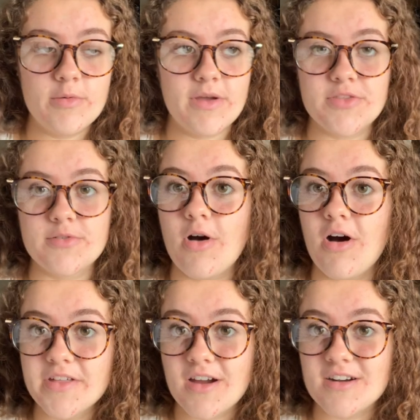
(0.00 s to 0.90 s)
We went through
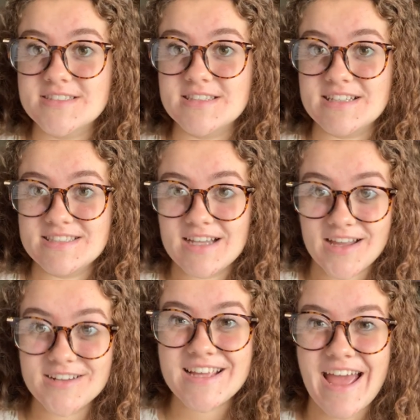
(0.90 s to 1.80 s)
all the cards in the
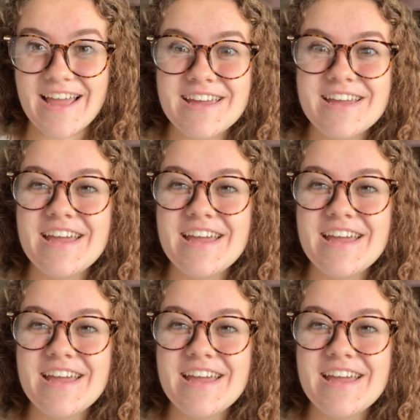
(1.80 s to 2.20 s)
entire deck,